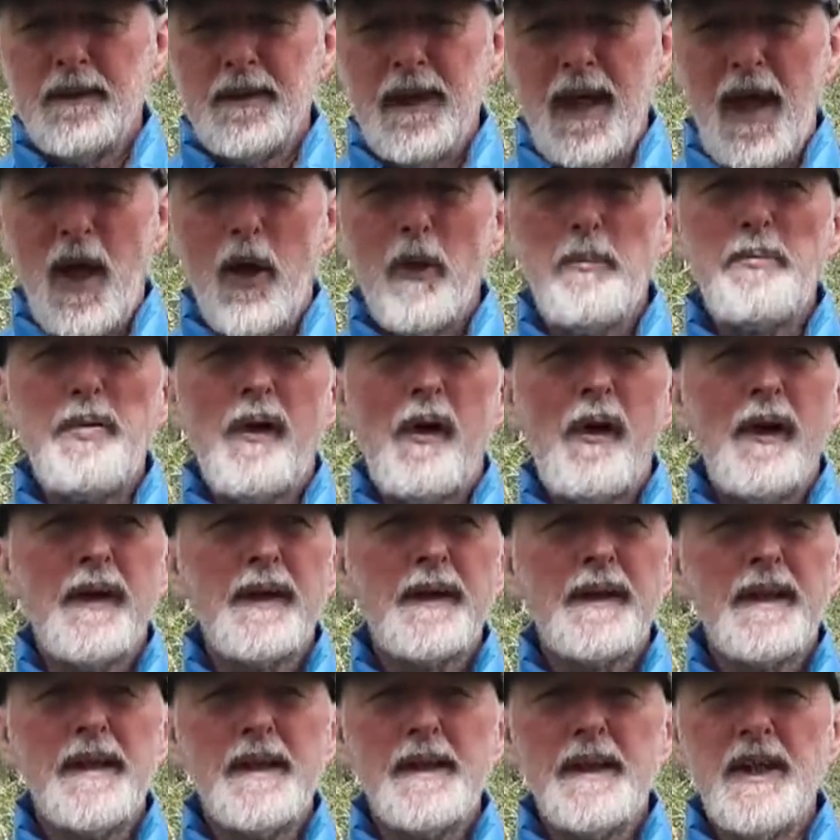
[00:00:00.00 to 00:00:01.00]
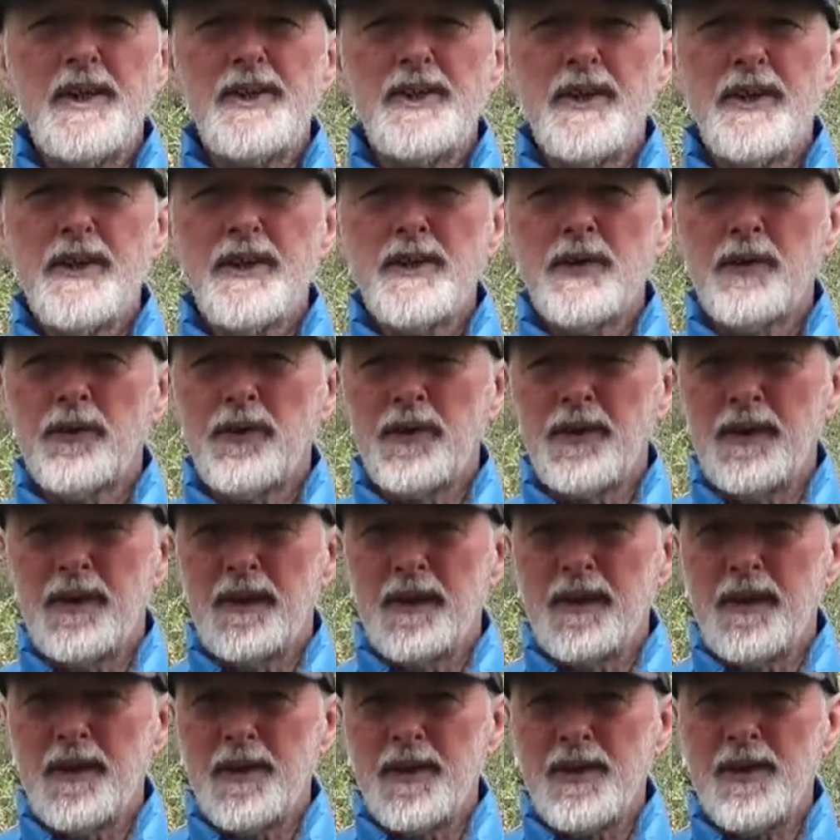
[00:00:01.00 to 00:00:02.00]
alpine conditions or
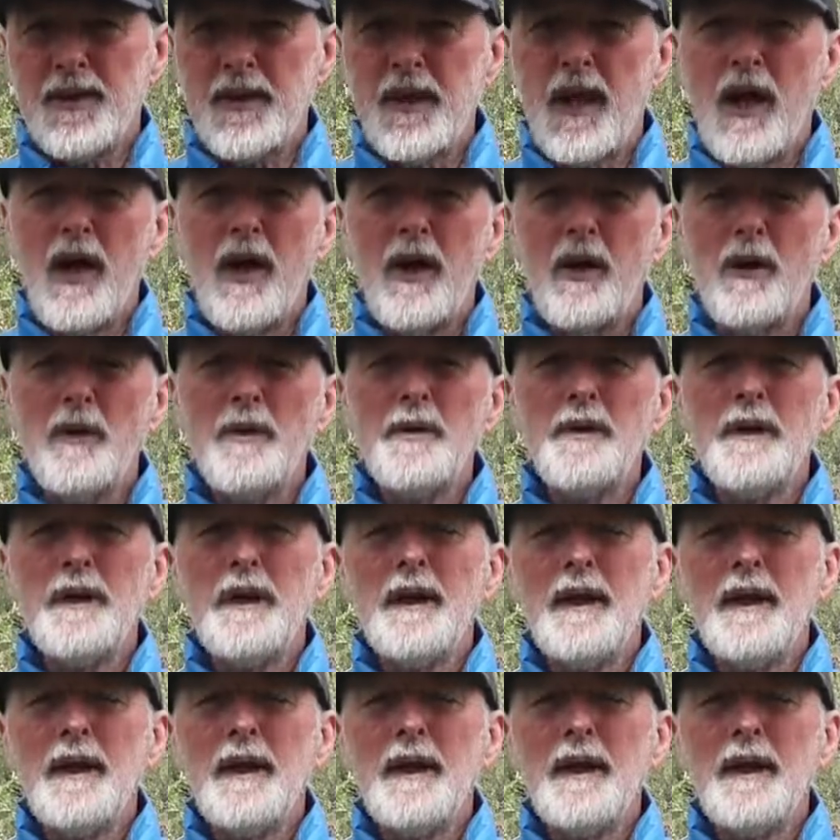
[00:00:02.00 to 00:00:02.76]
in snow,